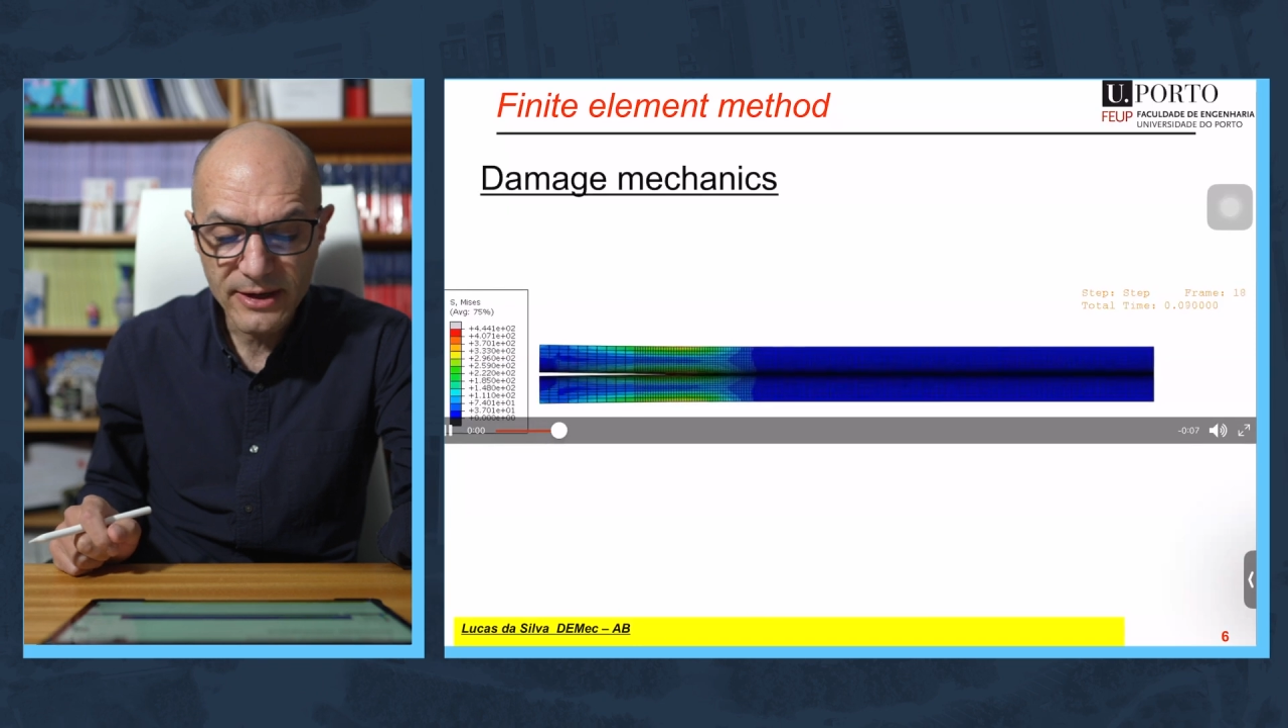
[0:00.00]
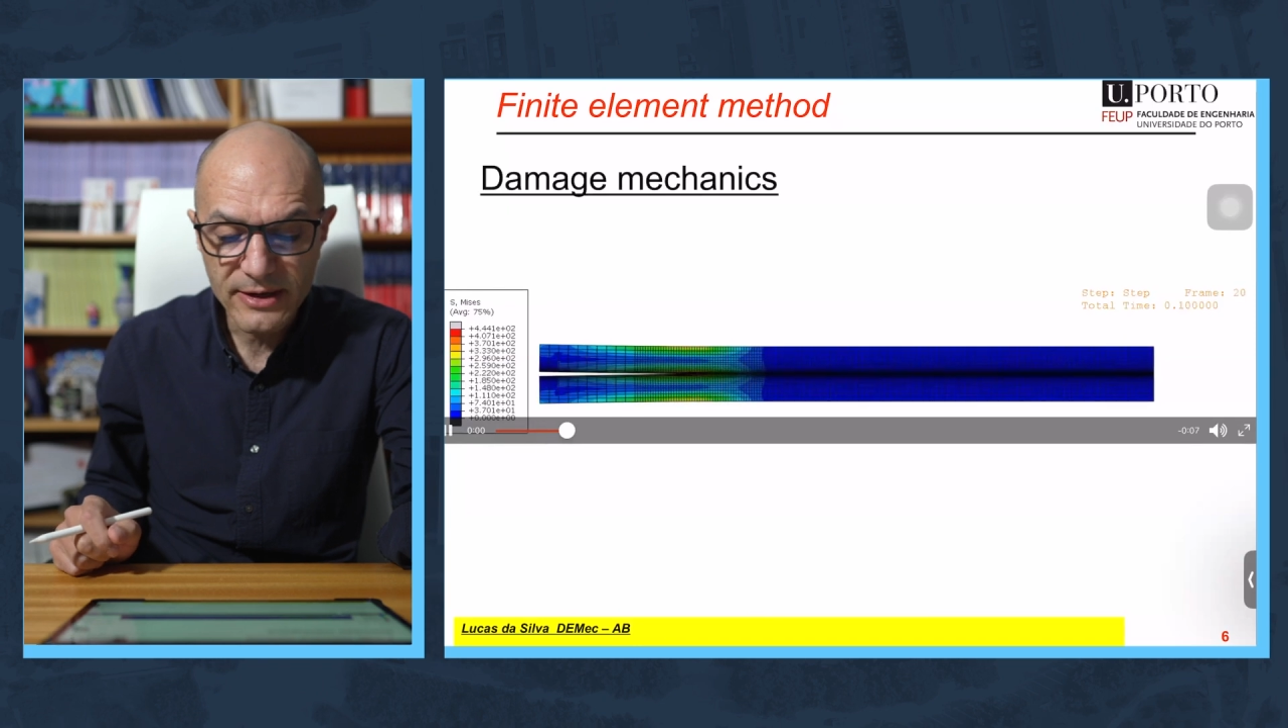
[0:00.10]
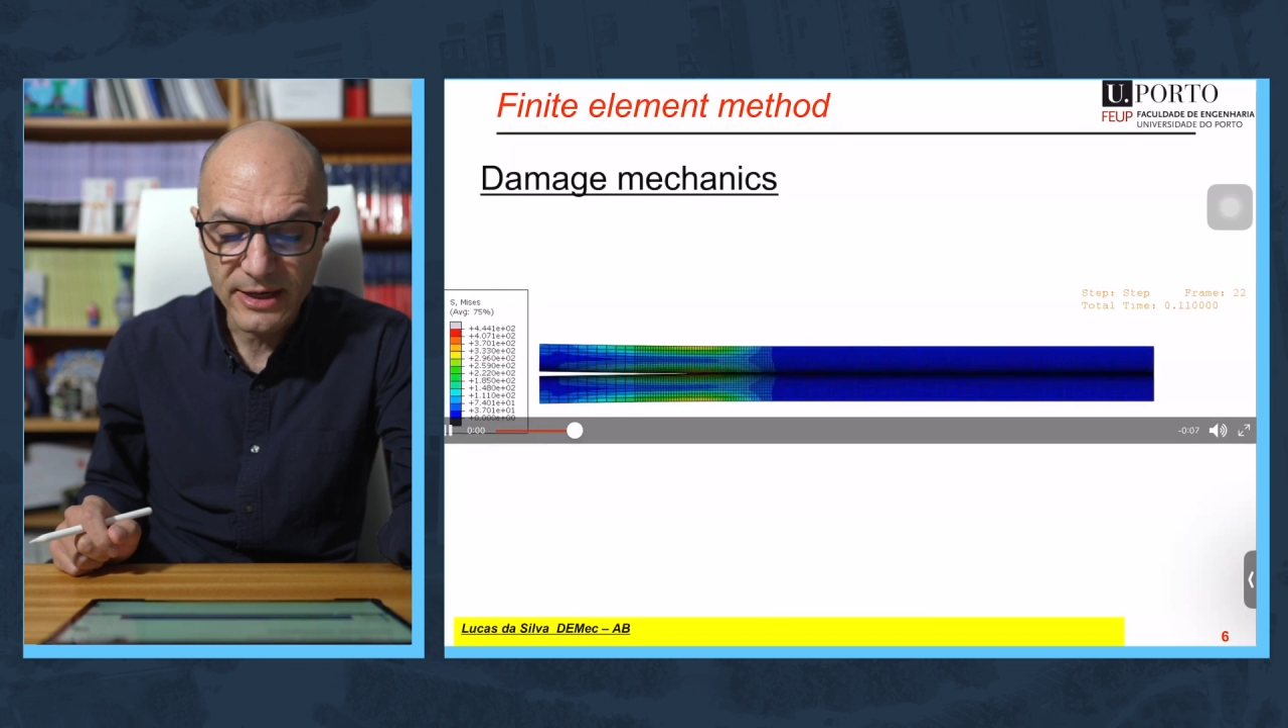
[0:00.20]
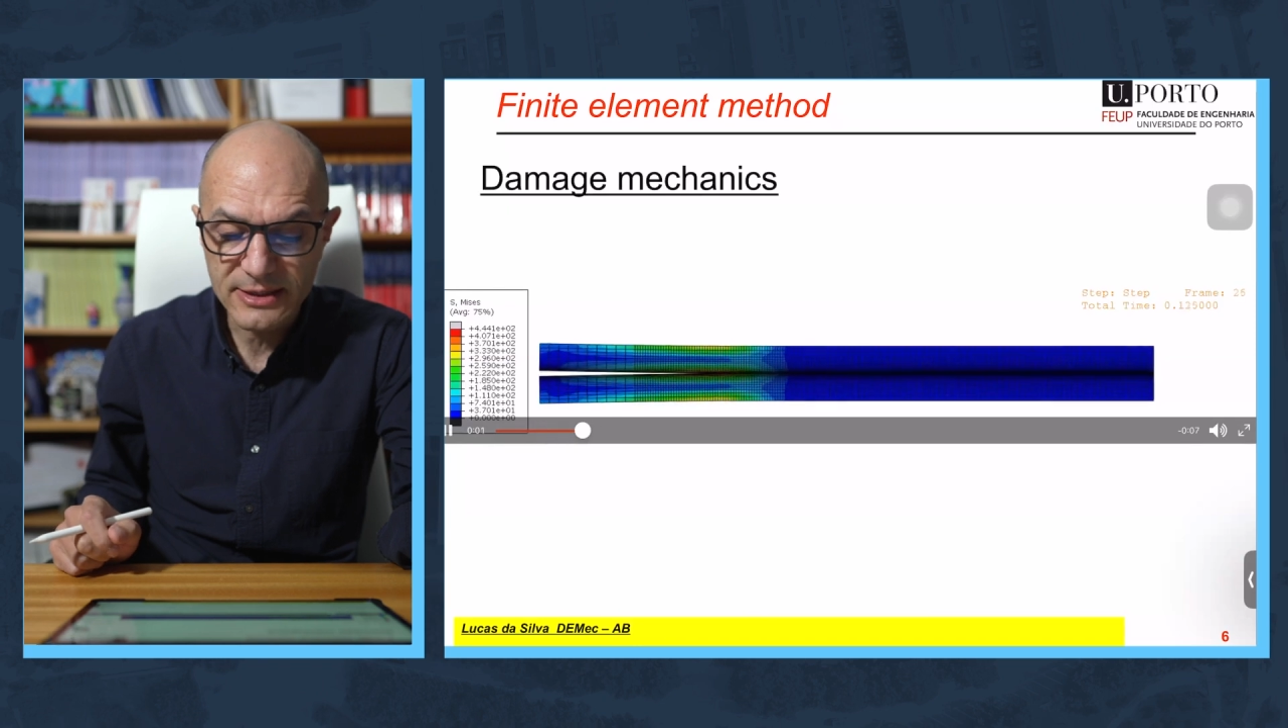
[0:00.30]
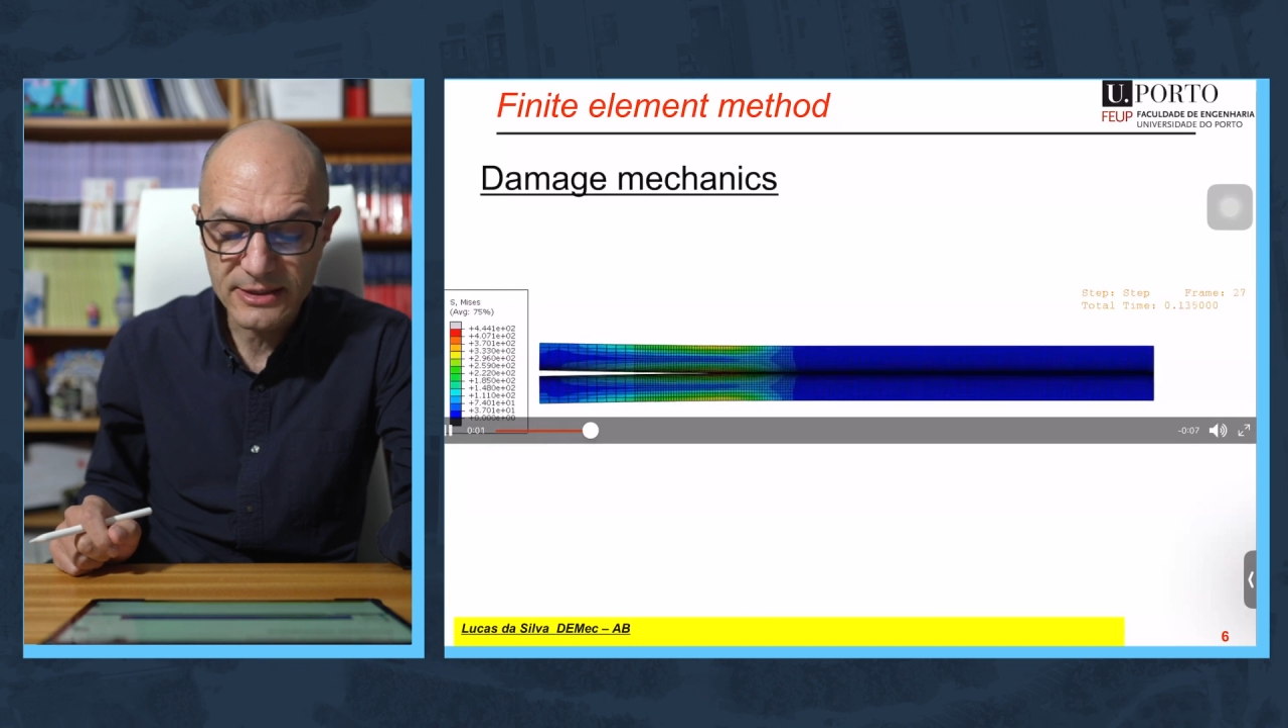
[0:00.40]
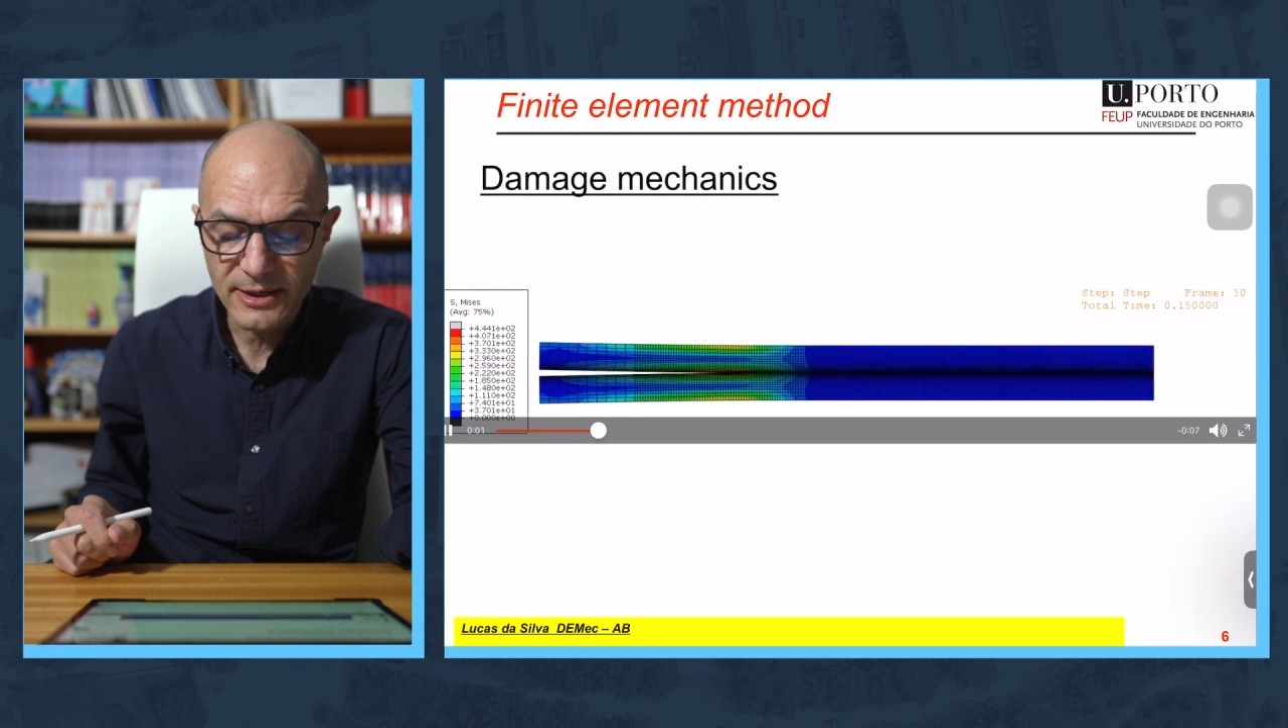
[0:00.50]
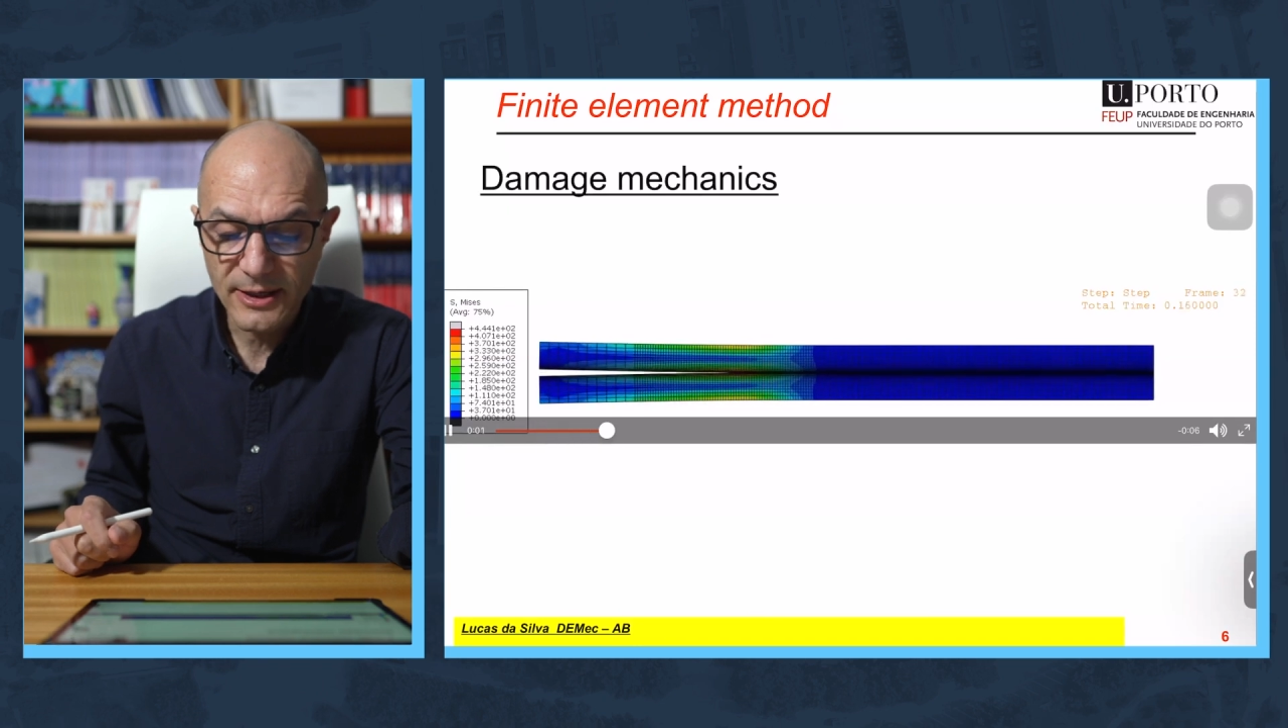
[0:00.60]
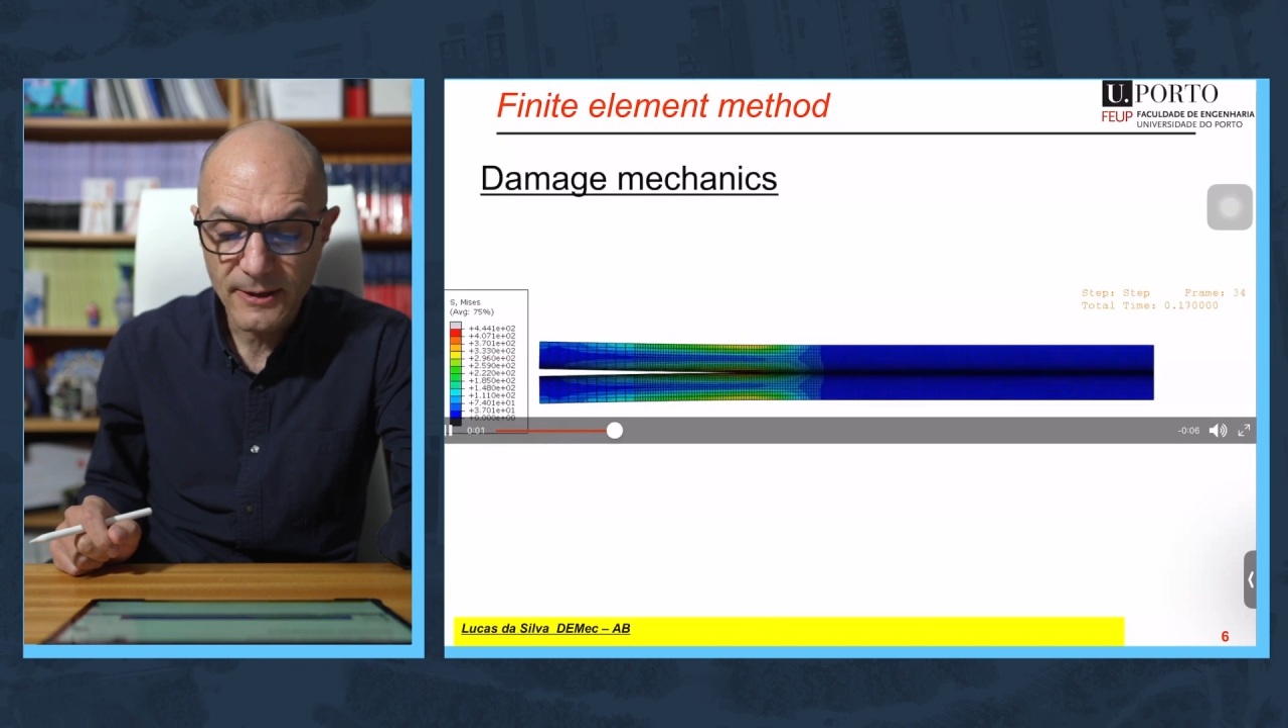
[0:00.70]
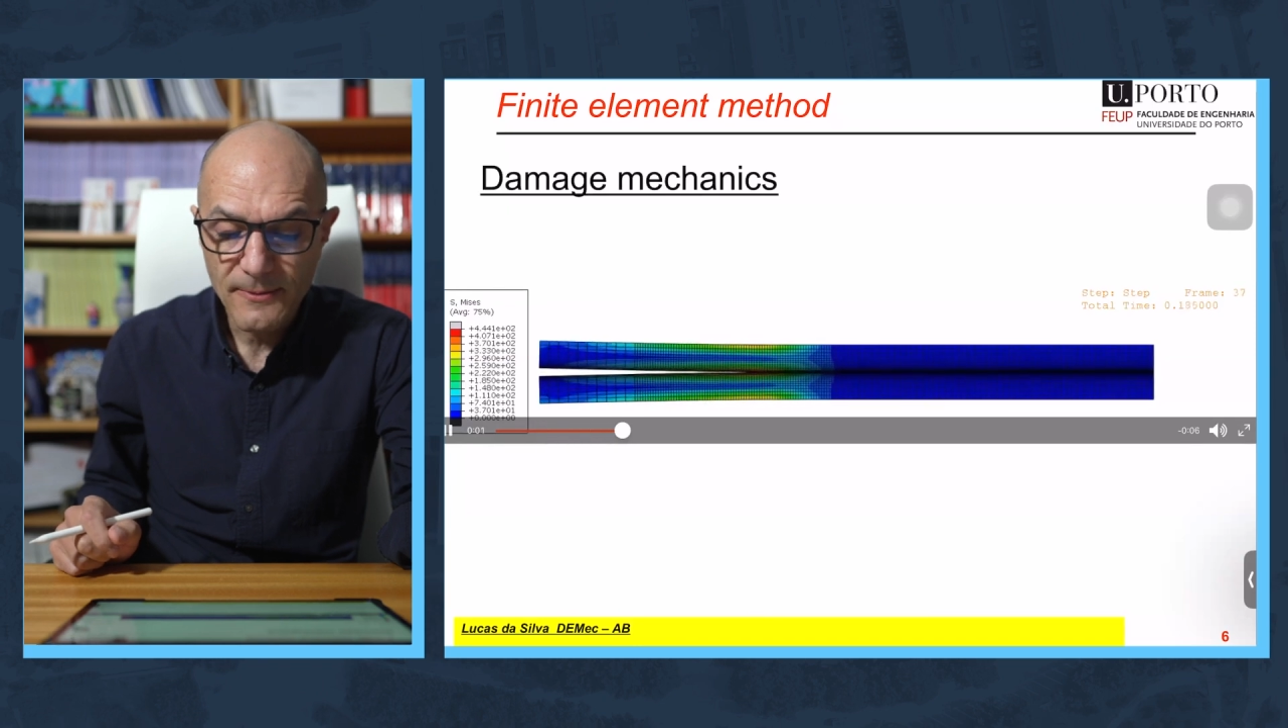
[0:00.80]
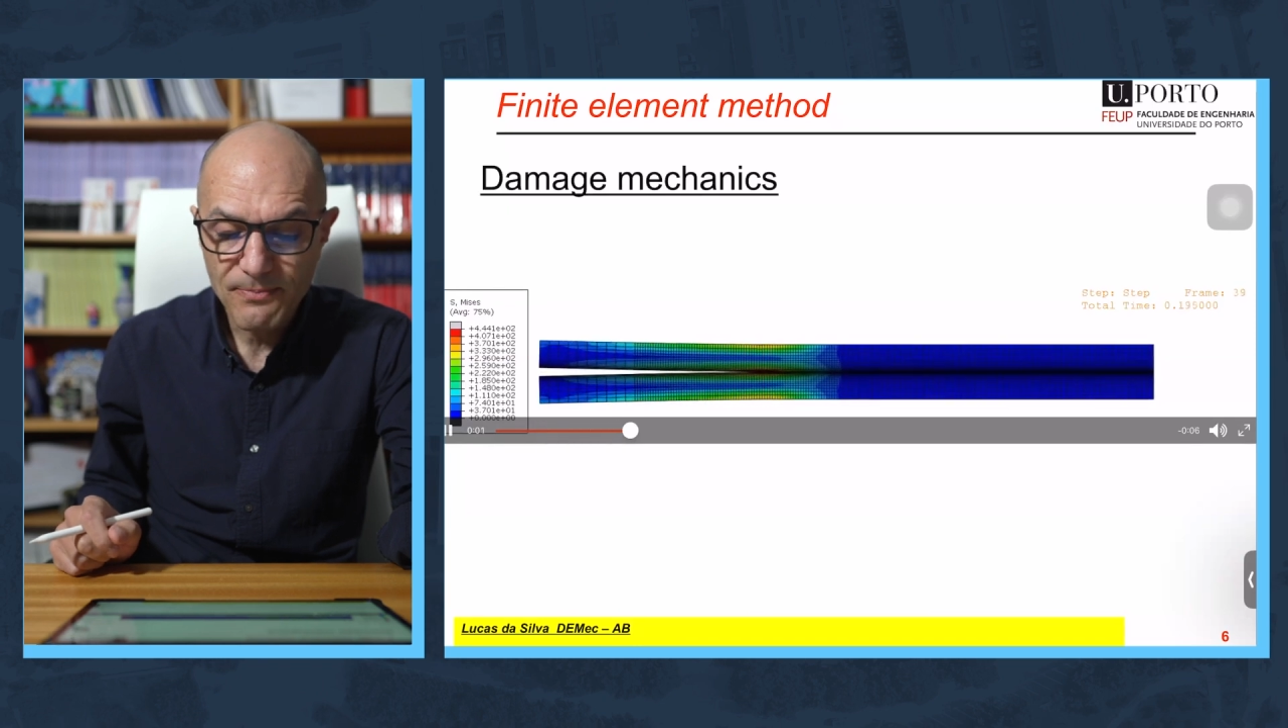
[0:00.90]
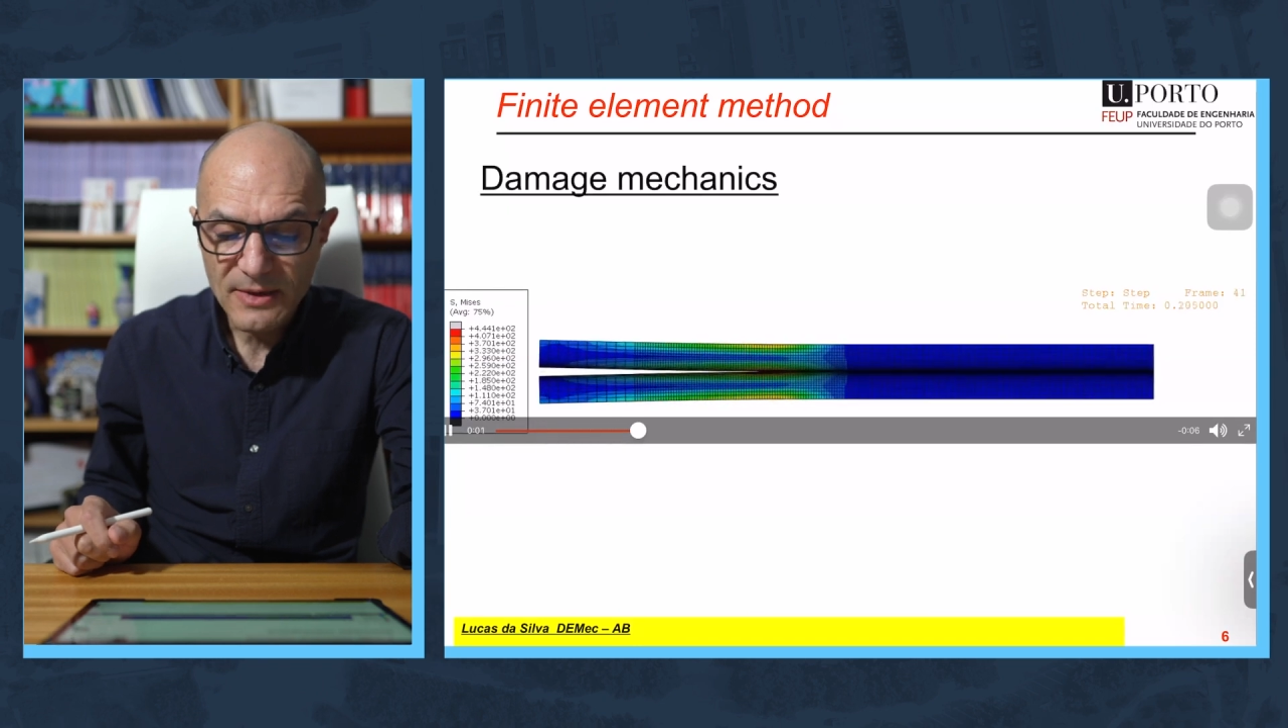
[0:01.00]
nicely